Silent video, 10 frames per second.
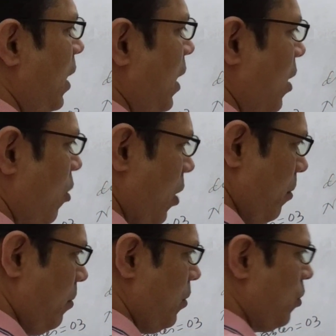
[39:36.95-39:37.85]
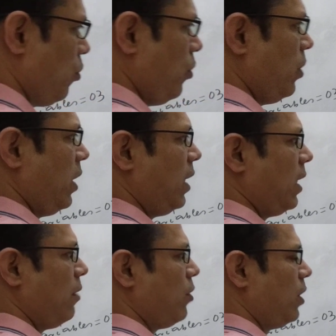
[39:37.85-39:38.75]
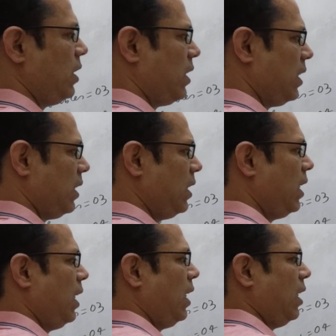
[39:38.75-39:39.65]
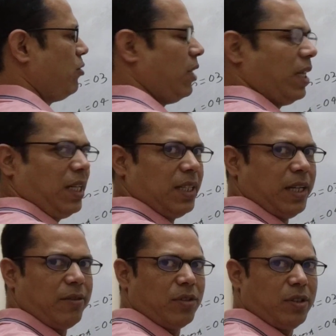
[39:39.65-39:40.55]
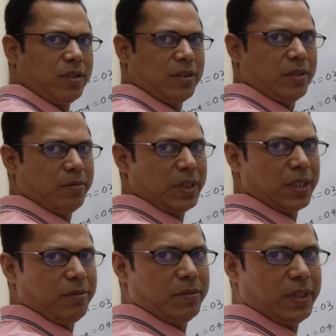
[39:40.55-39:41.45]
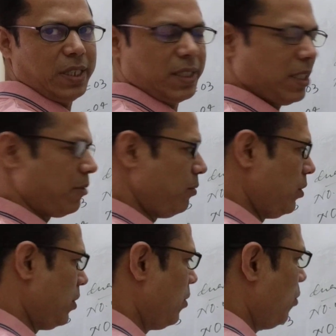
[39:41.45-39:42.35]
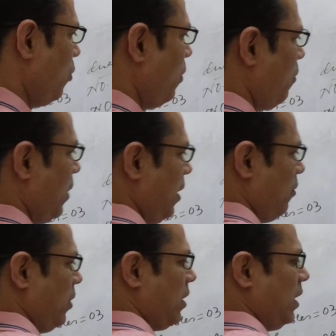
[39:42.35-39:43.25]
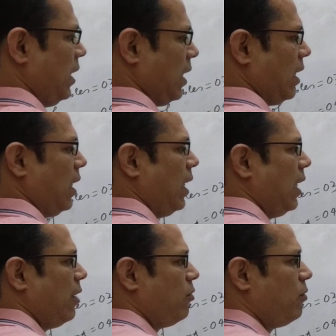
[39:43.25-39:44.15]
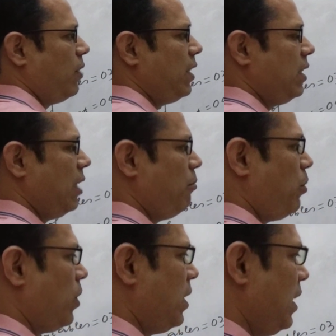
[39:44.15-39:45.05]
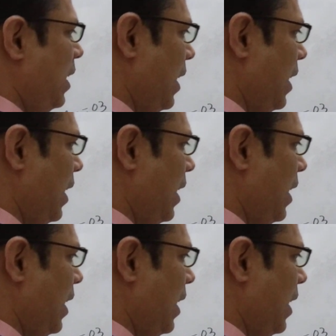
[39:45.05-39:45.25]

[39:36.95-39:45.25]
column. So here have got interchange. So A have got become A transpose. So you will see here. What is the important thing